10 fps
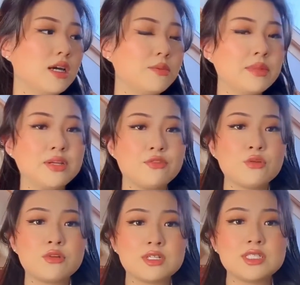If you
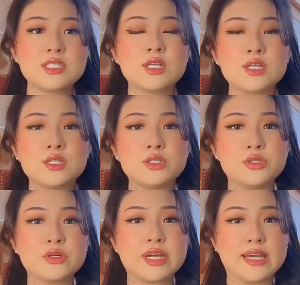want,
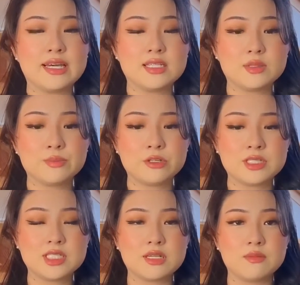you can put
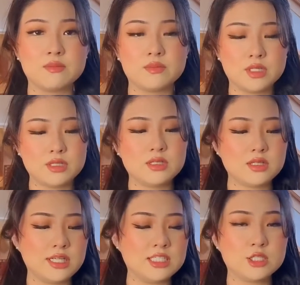some
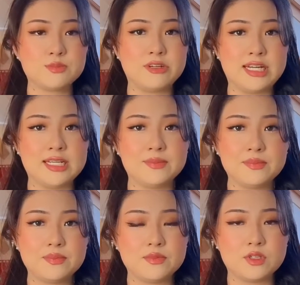hairspray
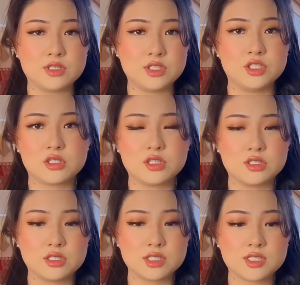onto your
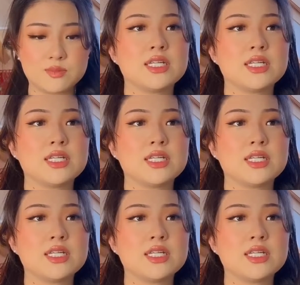curls.